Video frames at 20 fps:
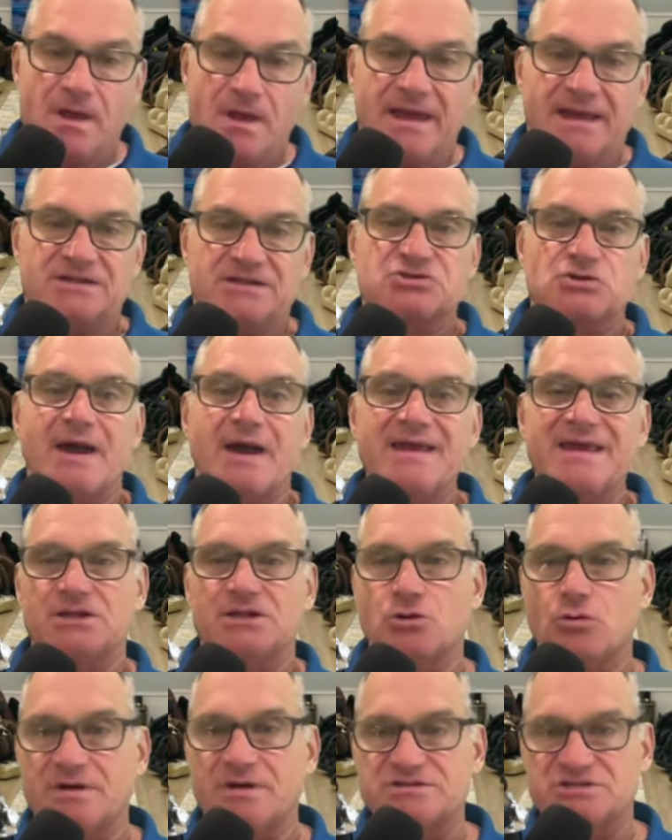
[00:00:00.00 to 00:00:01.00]
and so I
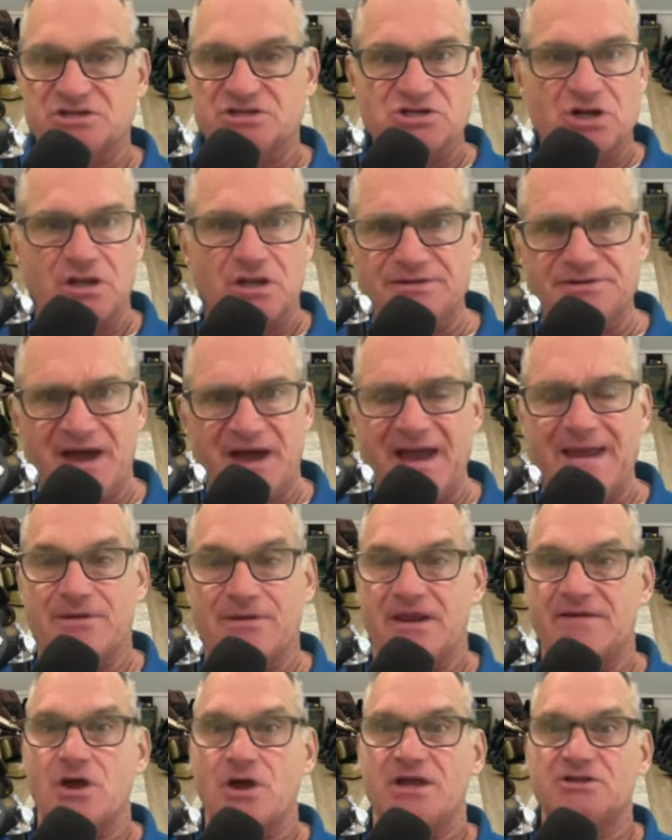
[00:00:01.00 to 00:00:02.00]
get questions all the time, and
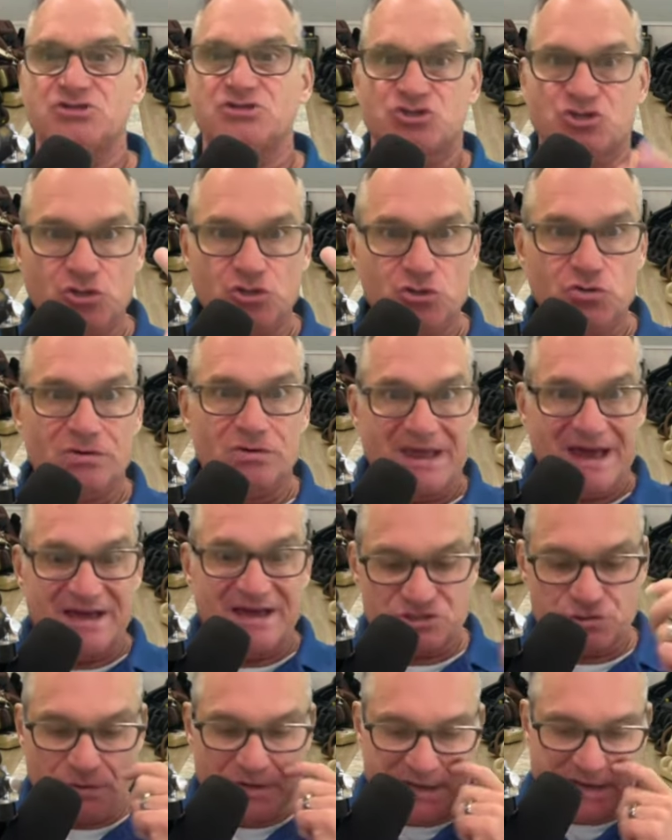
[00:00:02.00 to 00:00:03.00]
I got two
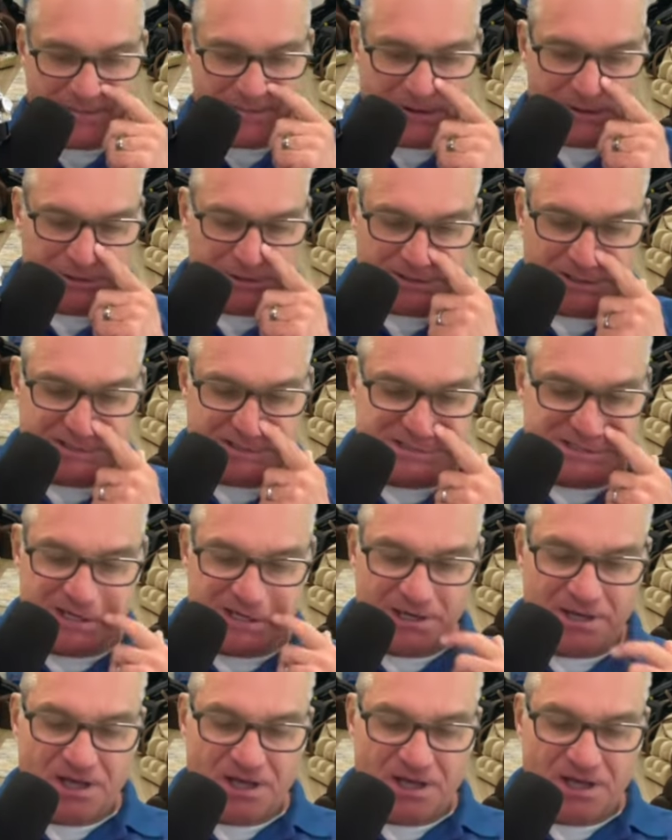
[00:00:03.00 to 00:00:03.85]
last week about this.